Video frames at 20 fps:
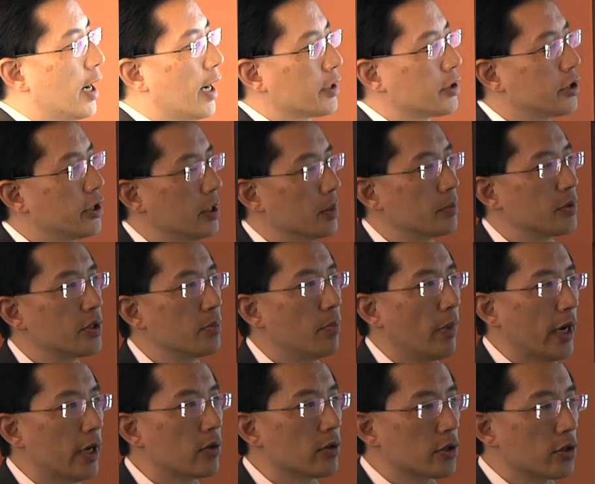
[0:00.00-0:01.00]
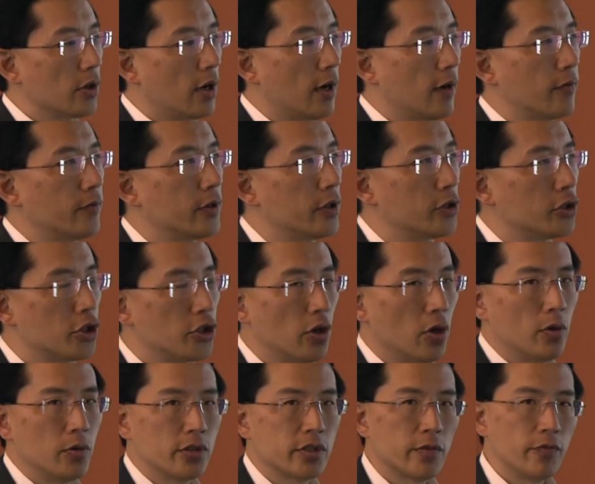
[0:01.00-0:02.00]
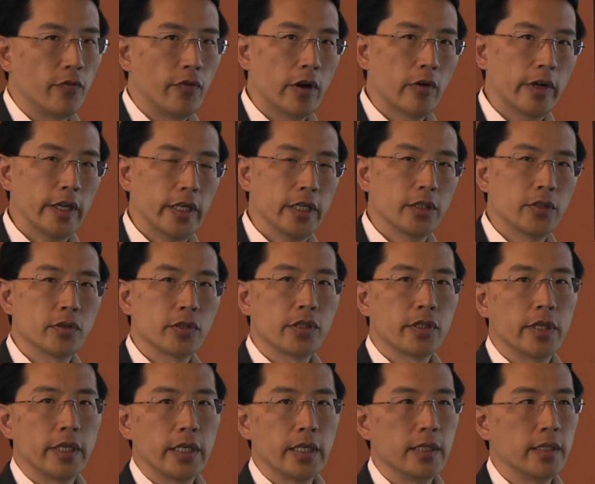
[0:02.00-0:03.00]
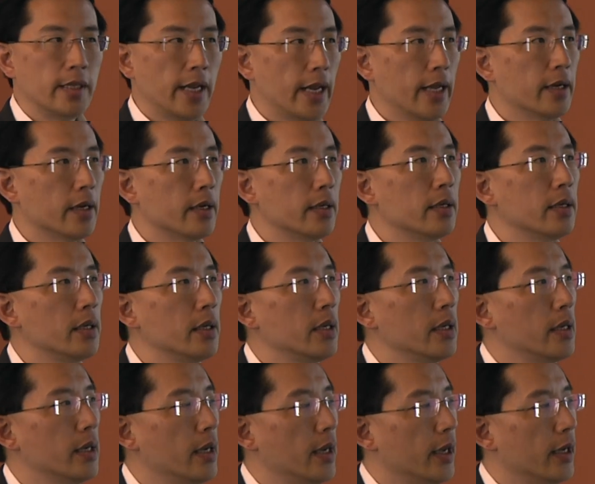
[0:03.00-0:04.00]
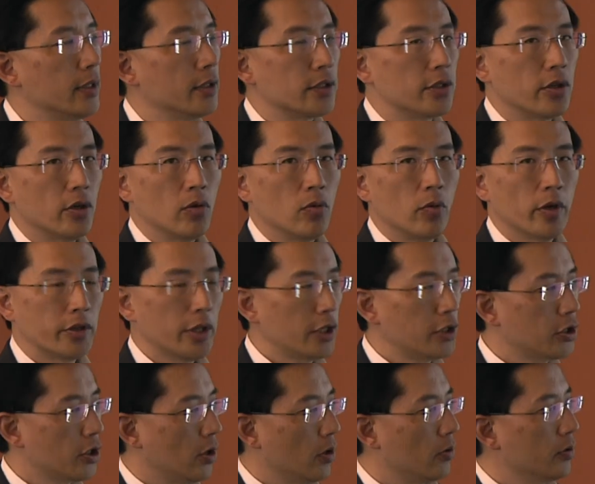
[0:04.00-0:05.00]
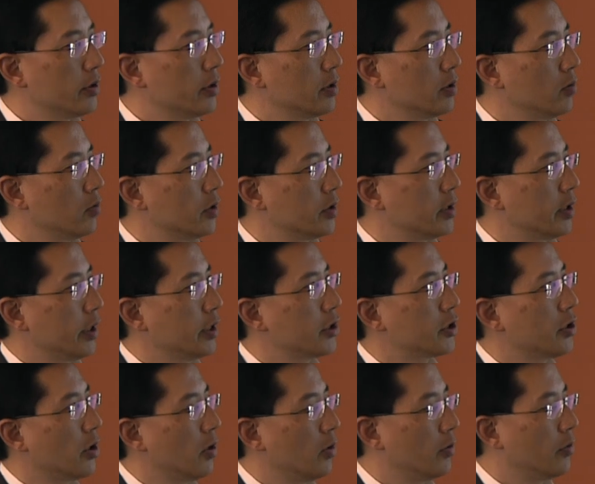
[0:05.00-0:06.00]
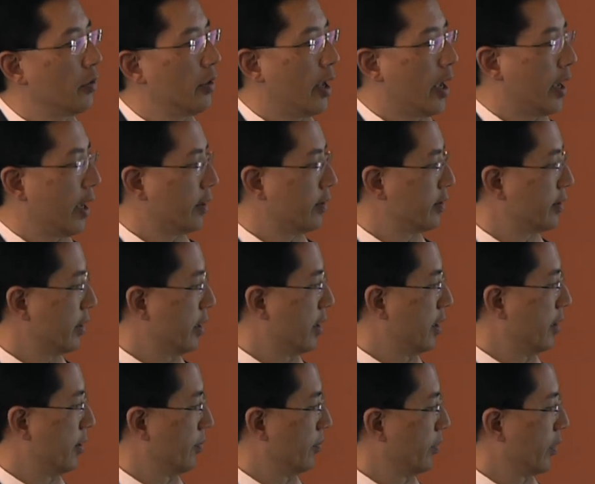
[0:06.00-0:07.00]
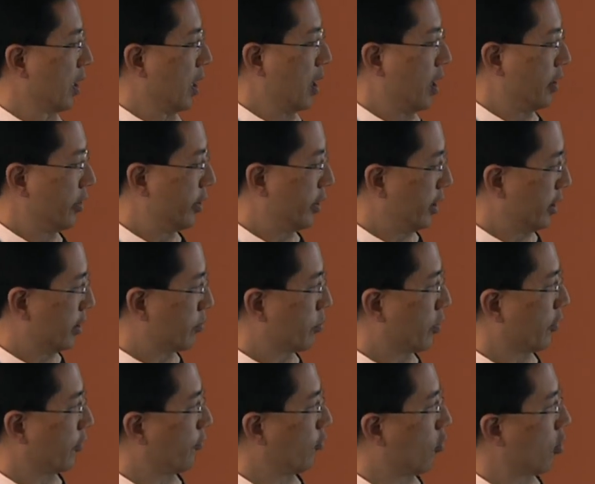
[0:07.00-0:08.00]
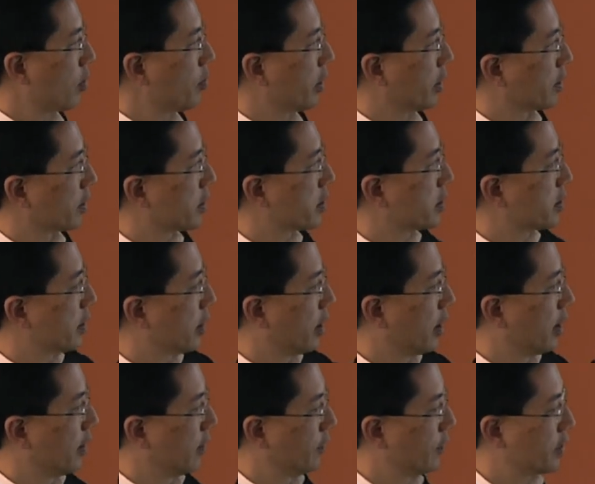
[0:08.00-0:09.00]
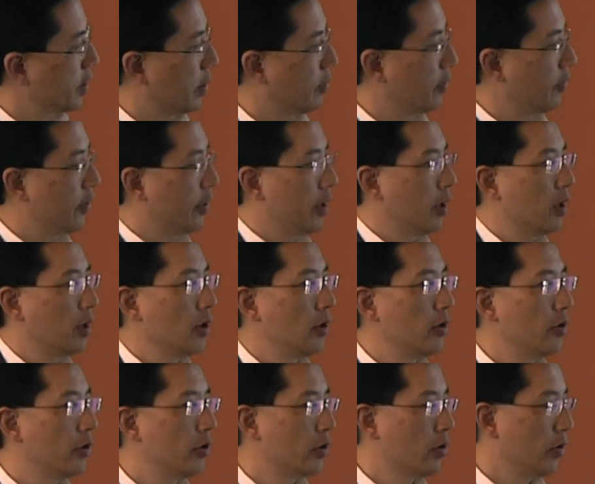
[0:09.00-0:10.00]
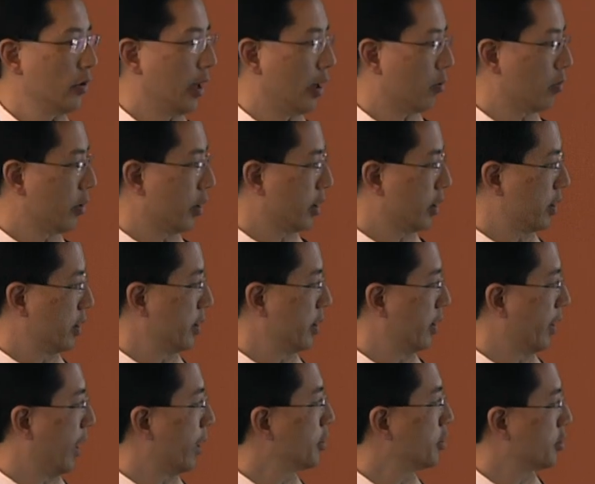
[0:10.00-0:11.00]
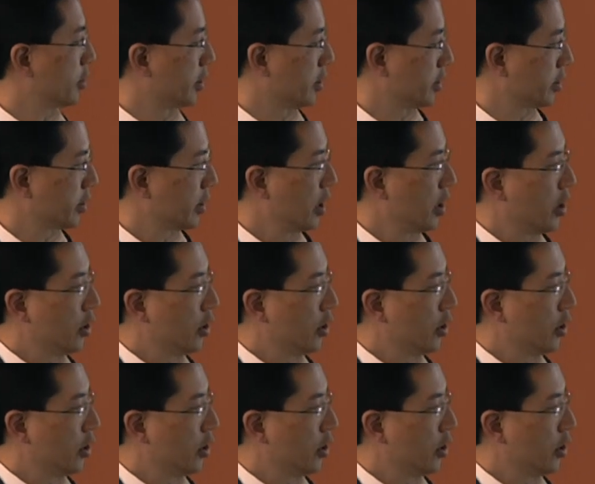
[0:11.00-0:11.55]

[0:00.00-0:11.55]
Hotchips, Microsoft showed some very interesting data. And so what they showed was they showed that the performance of some of their neural network engines